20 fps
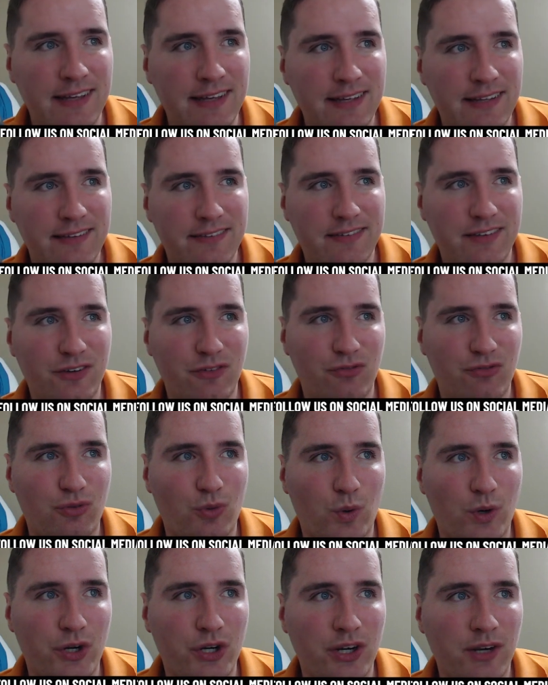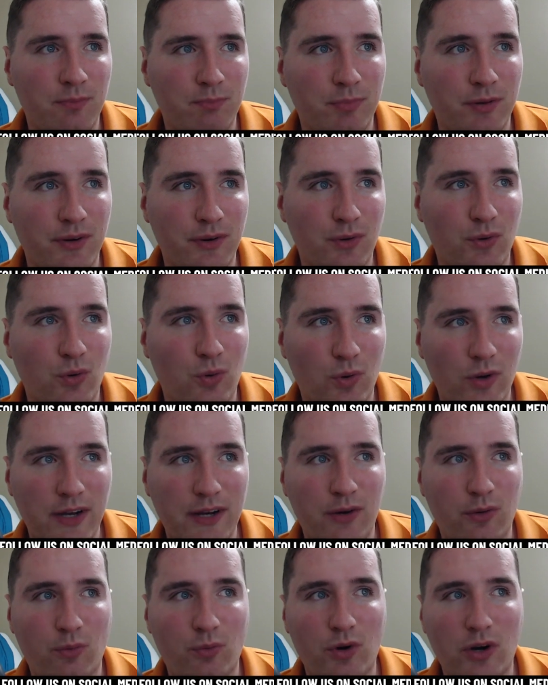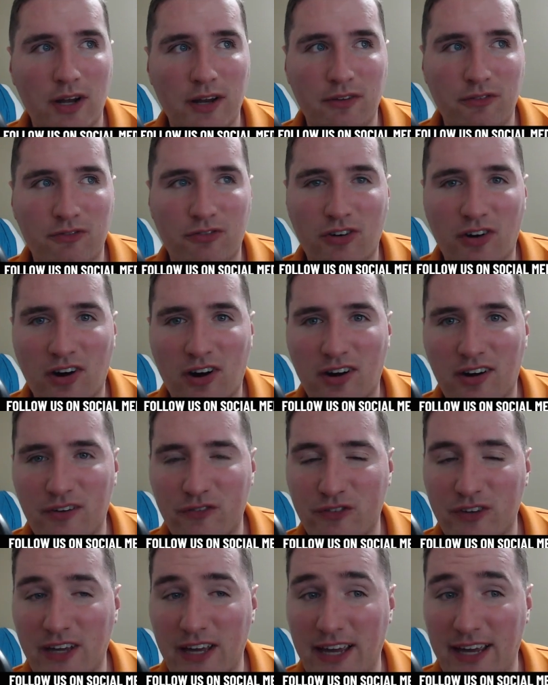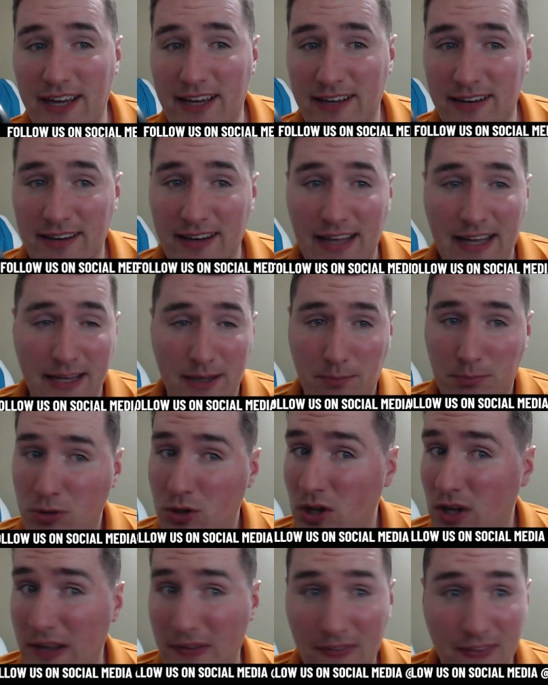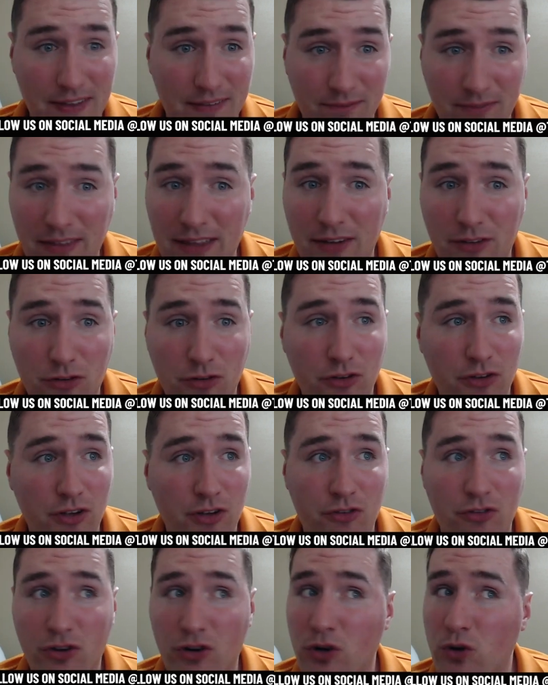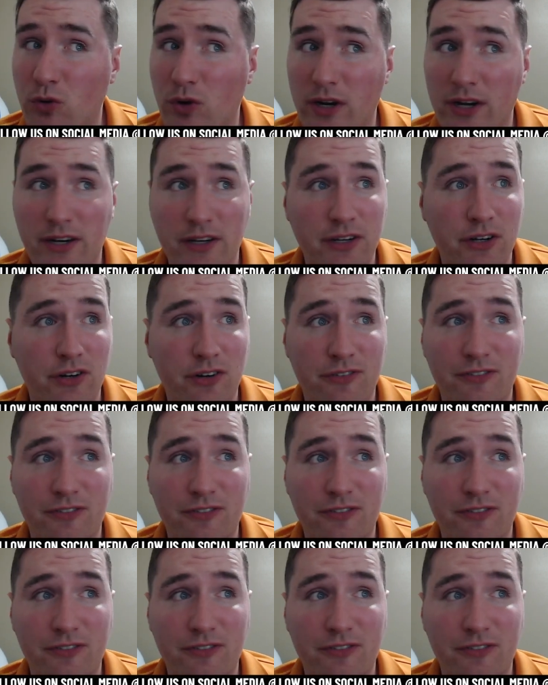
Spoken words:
It's unfortunate, but quite a run for RFK, and I applaud them. It's a great year for